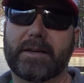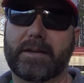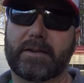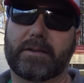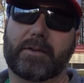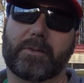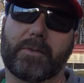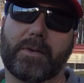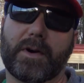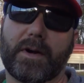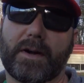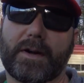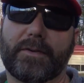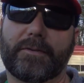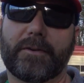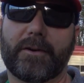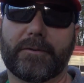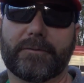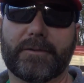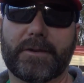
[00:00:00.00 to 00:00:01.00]
to go to work
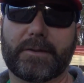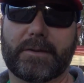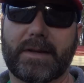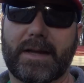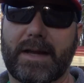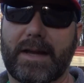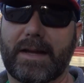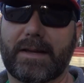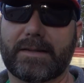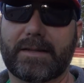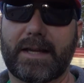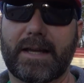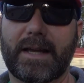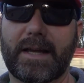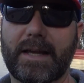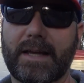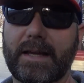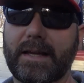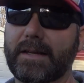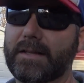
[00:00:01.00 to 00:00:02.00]
for a few days.
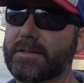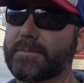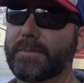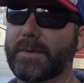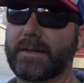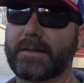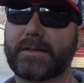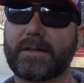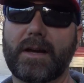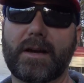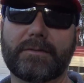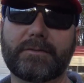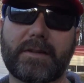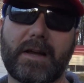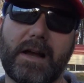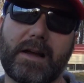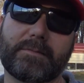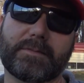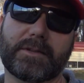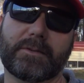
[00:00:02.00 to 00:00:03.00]
It's been tough
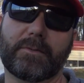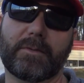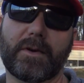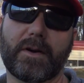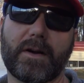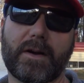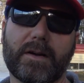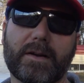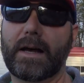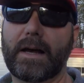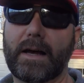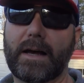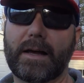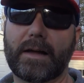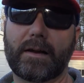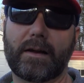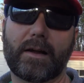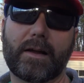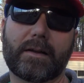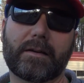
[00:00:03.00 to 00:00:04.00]
times at work. Uh,
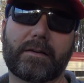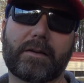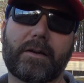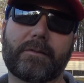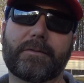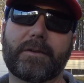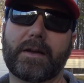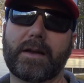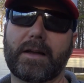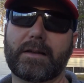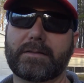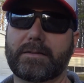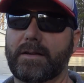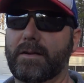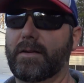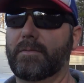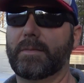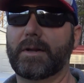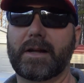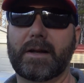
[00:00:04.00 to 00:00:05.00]
I don't know if you guys
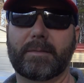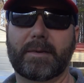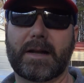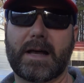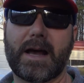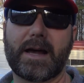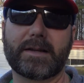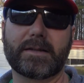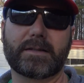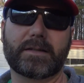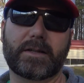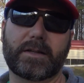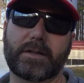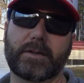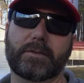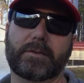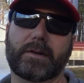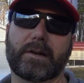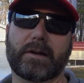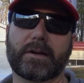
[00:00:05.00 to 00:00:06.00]
know, but I'm an
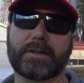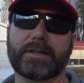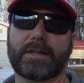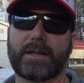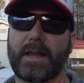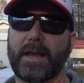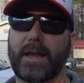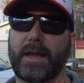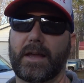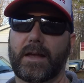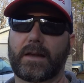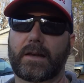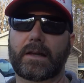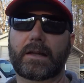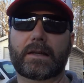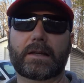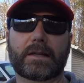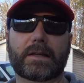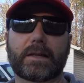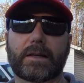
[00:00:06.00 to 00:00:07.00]
ICU nurse and,
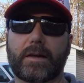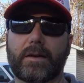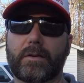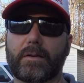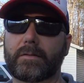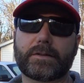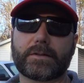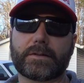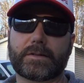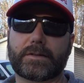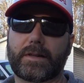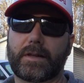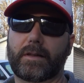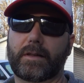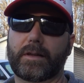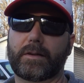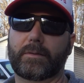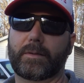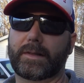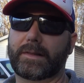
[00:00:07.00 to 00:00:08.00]
you know, just
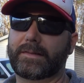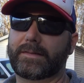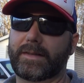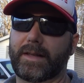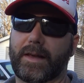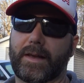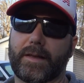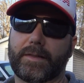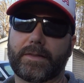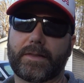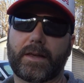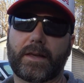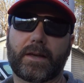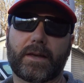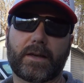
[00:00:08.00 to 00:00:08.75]
dealing with death,